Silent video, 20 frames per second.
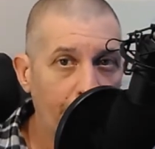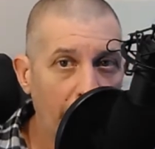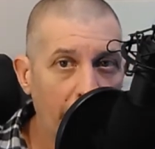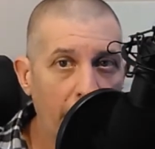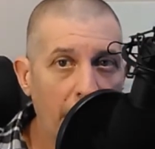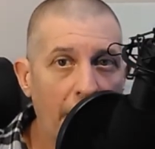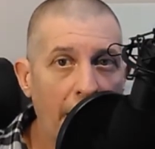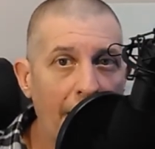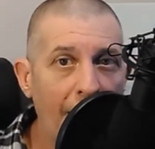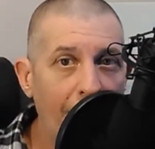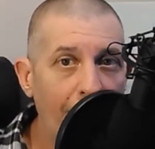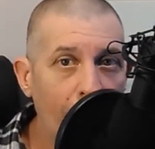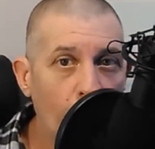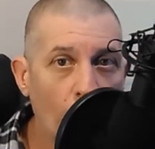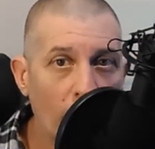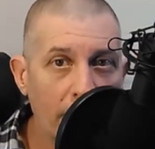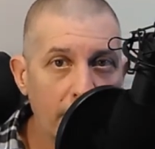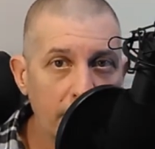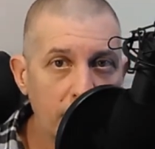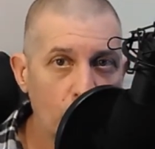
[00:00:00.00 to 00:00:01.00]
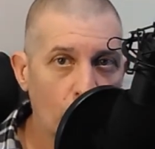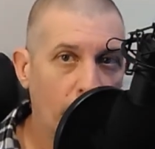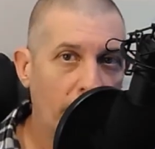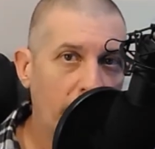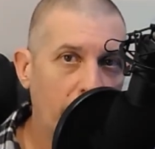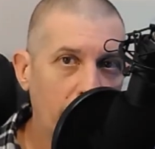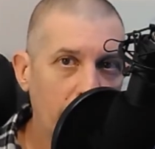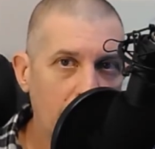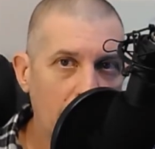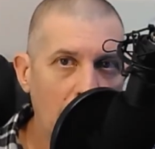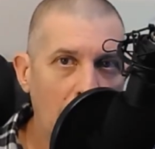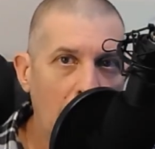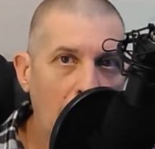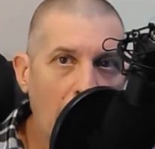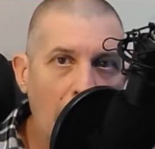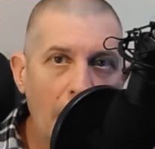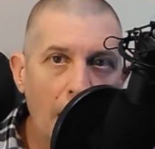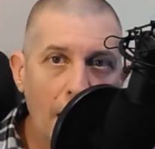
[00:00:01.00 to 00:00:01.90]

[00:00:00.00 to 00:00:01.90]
that have graduated